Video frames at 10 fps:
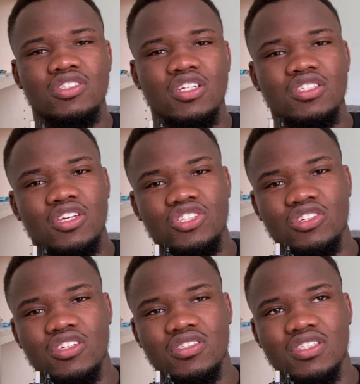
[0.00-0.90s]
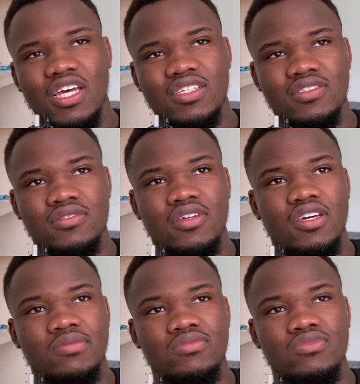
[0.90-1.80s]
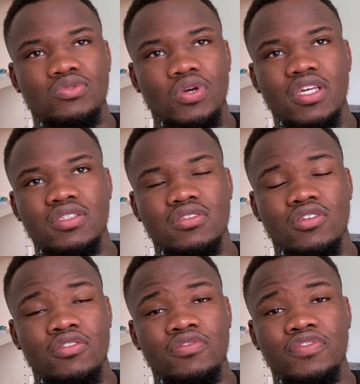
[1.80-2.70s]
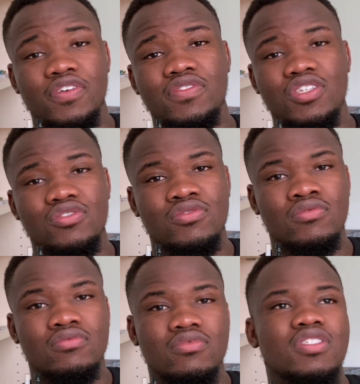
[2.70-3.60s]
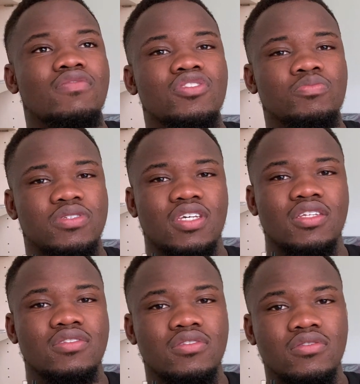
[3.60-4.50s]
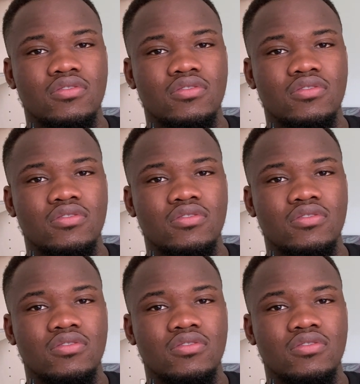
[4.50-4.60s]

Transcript: education is seen as 50 to 70%